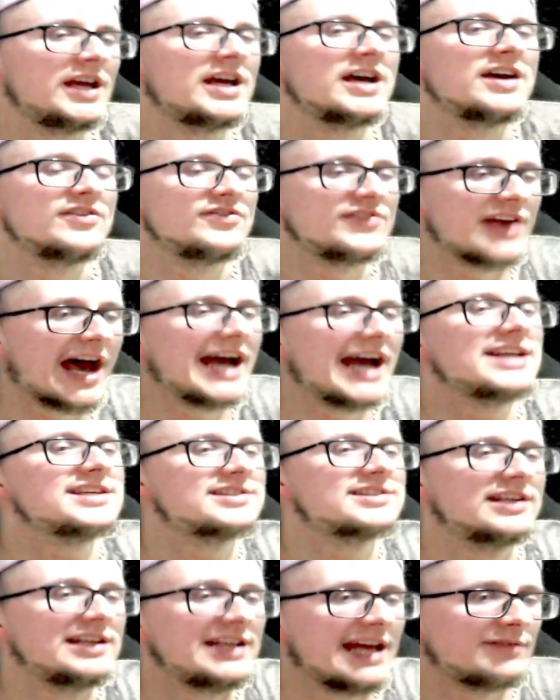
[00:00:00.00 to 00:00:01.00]
that is
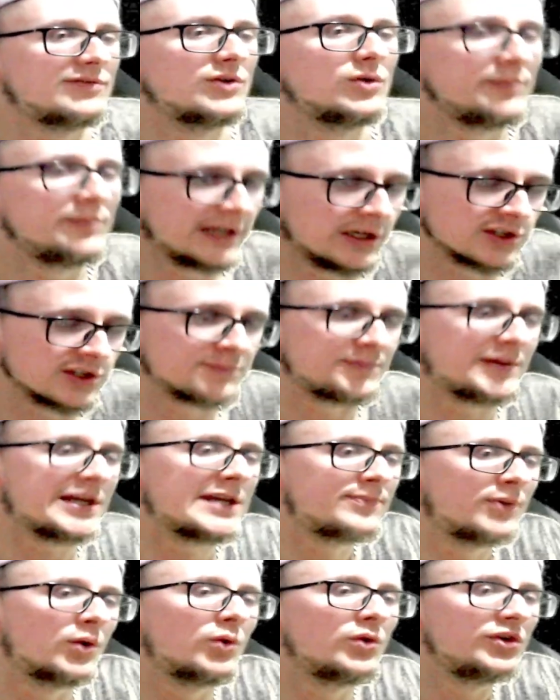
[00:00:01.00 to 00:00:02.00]
the level because
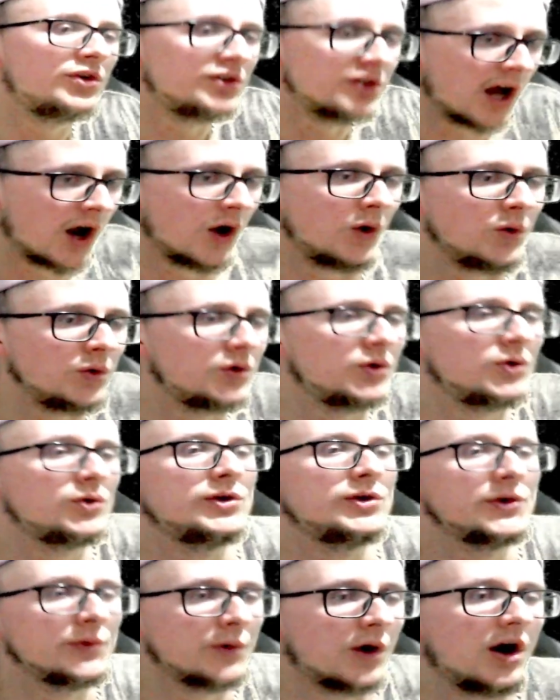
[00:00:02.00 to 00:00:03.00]
people know who
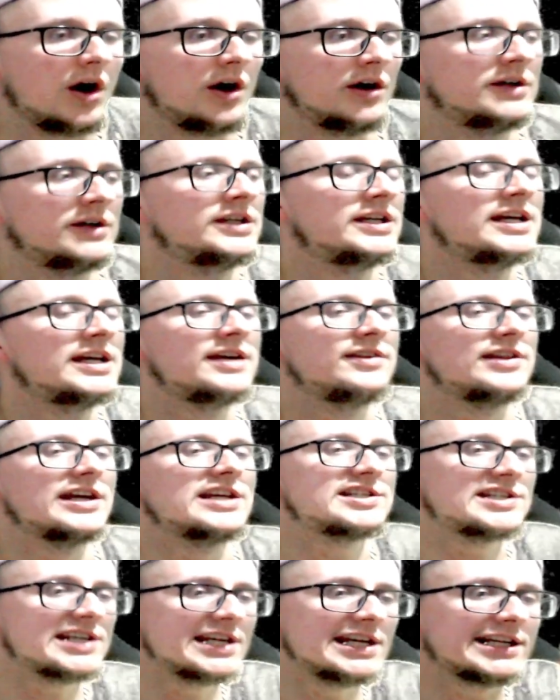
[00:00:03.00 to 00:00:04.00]
you are. They
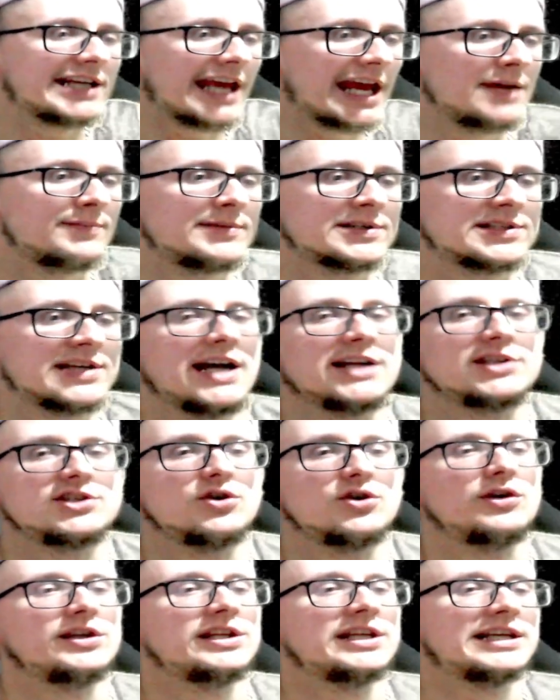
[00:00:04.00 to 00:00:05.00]
see a gamer tag
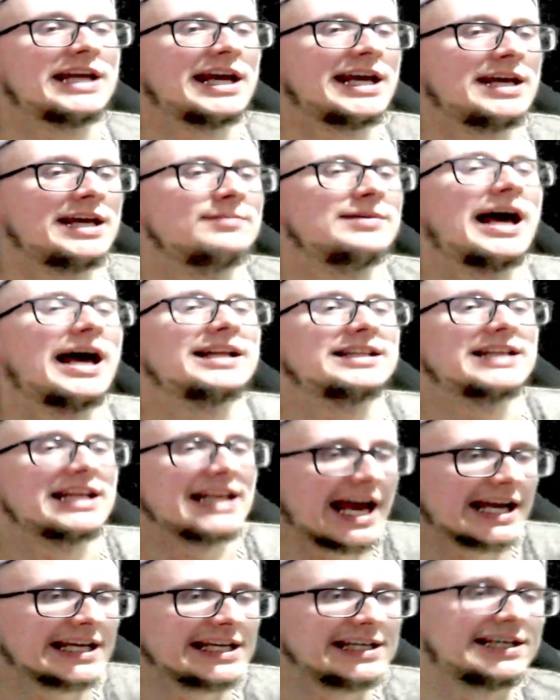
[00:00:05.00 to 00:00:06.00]
join the game like the
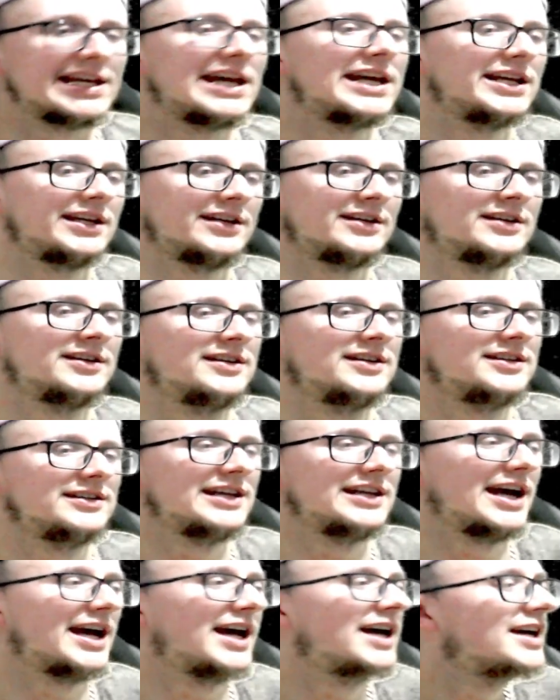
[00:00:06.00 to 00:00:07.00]
Laggy King,
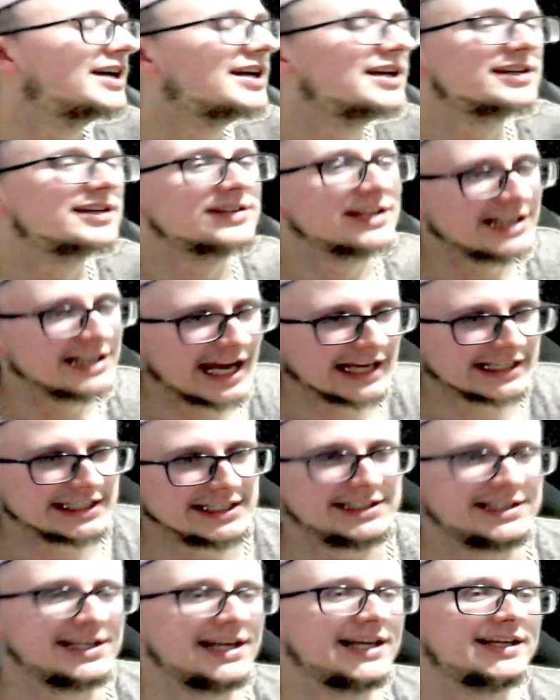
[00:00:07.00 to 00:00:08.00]
yeah? The Laggy
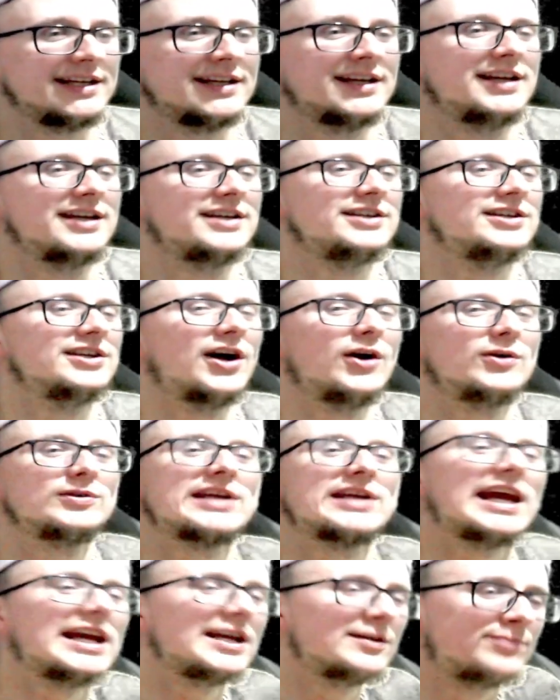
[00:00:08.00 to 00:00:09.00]
King. You know,
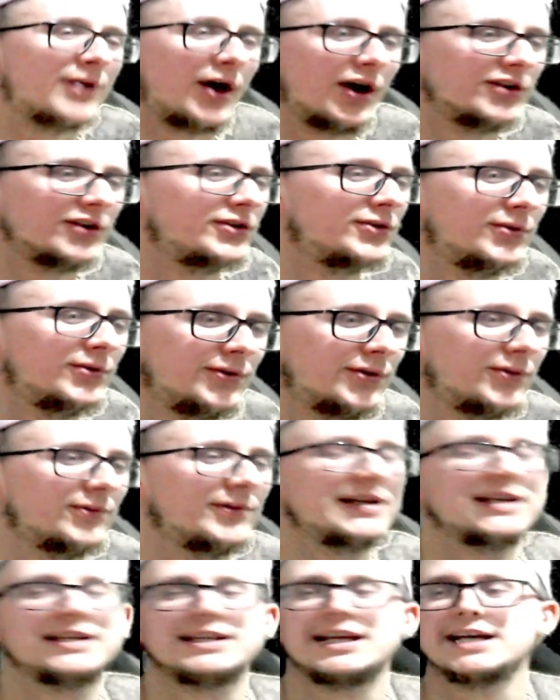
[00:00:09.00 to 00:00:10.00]
King Pot Noodle,
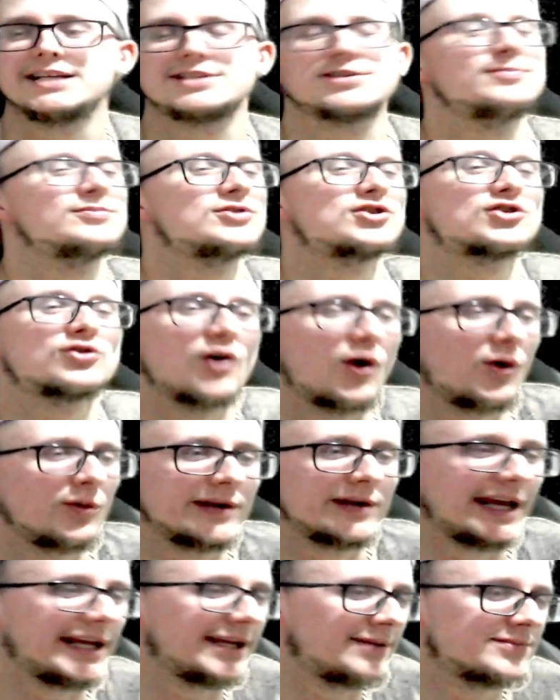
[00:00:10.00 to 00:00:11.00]
yeah? Some troll
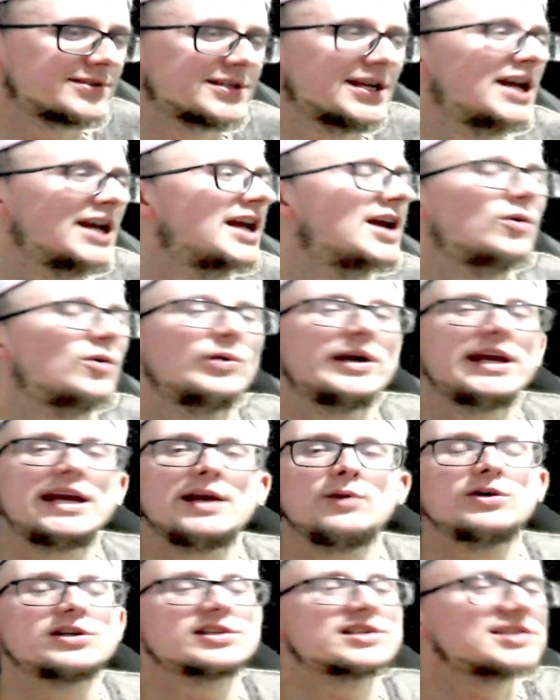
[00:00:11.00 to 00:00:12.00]
names. We
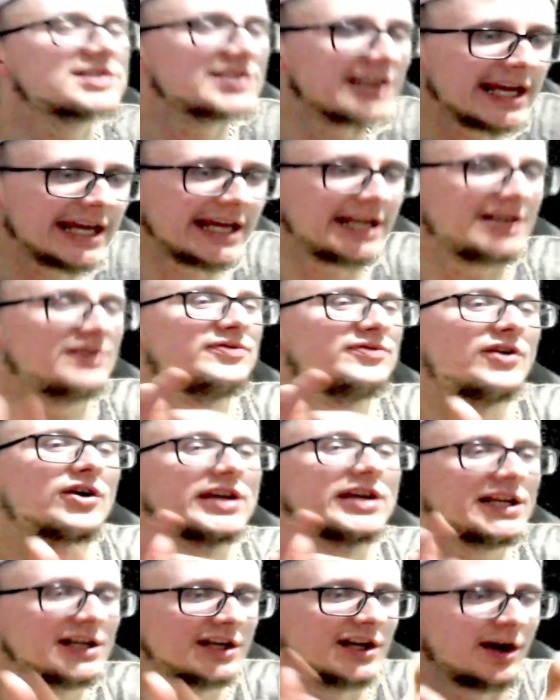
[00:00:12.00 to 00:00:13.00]
would sit in
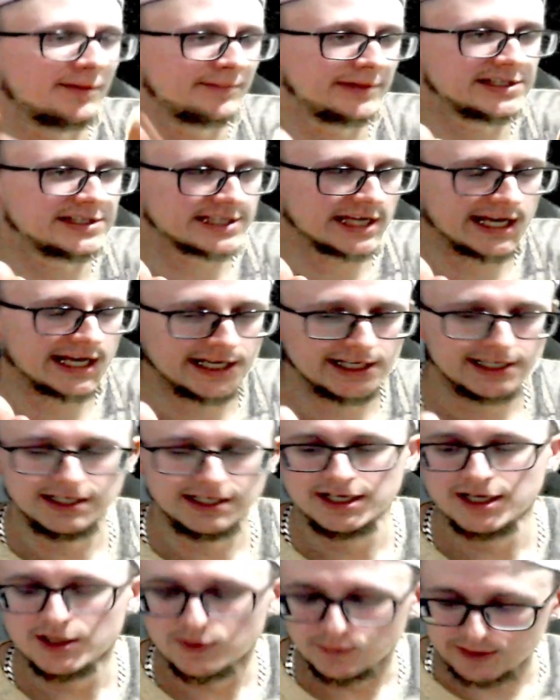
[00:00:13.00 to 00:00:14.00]
fucking lobbies, yeah?
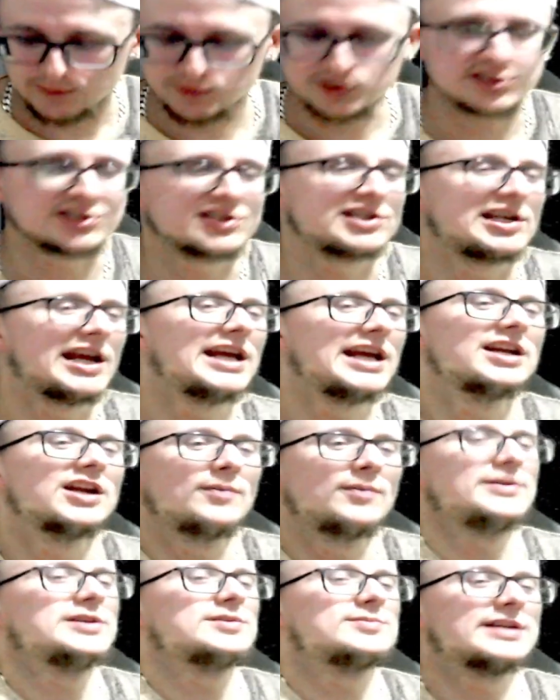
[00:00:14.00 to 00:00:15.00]
We would sit in
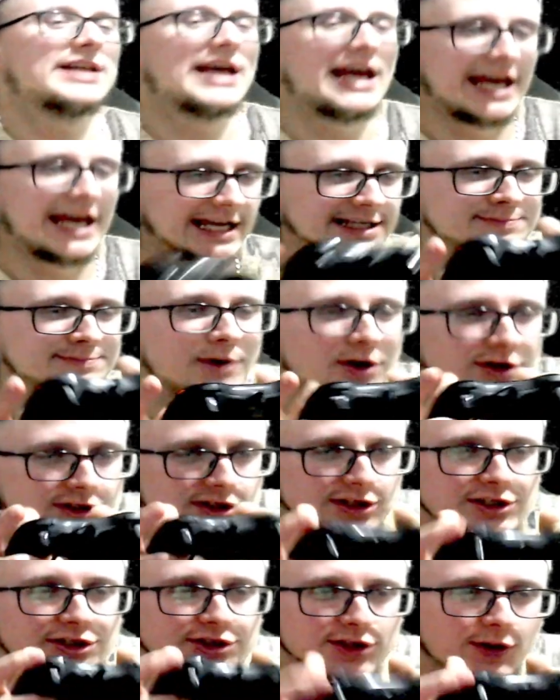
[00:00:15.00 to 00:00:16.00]
lobbies with an Xbox
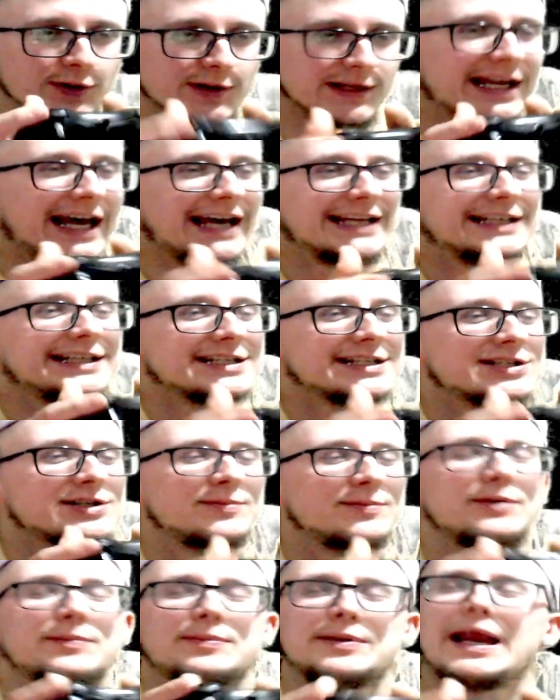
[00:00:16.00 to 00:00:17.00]
controller like this, and
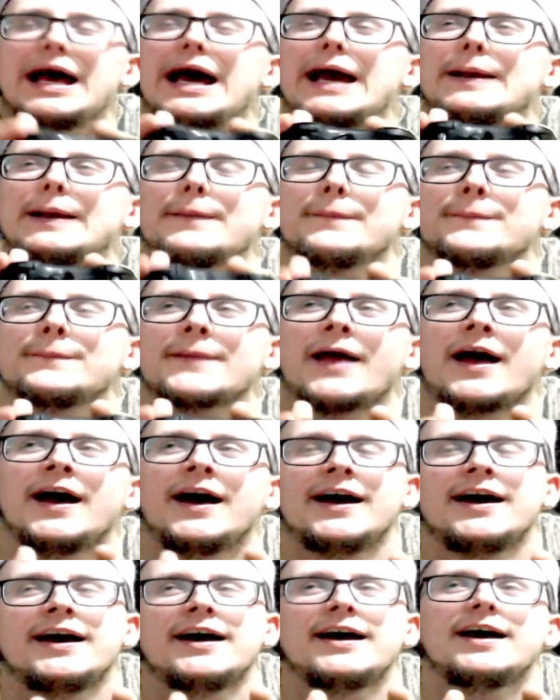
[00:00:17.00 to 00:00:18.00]
we'd be like,
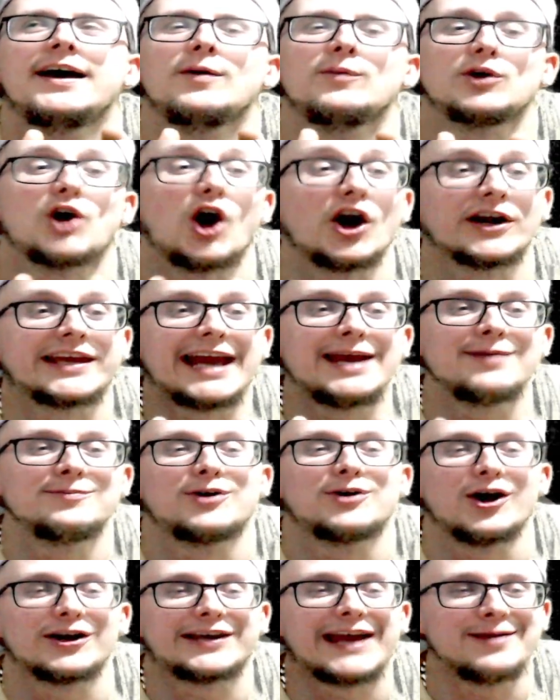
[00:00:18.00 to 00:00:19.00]
"We got a game, we
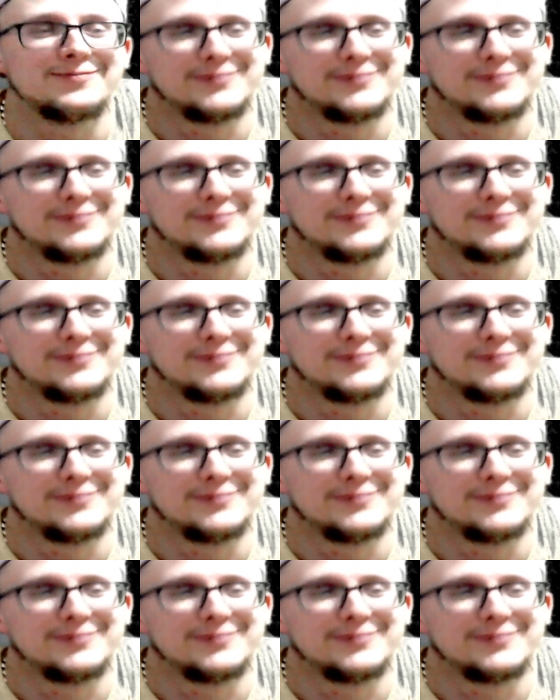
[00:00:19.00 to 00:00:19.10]
got a game, we